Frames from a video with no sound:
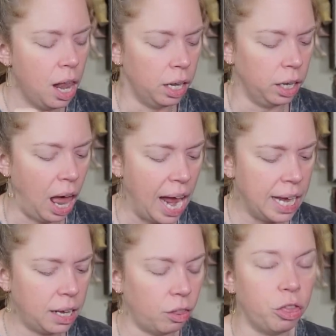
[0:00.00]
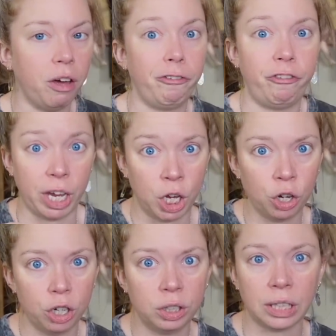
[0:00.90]
like the
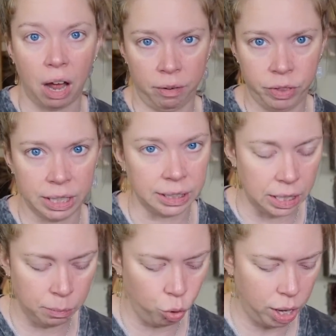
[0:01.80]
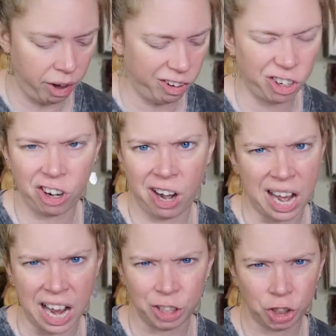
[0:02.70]
figures of this Dimu character,
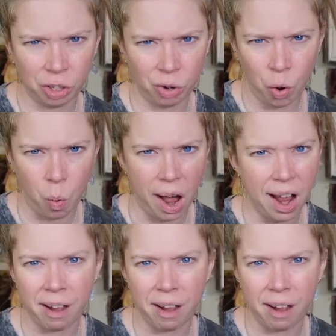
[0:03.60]
and I just don't know why.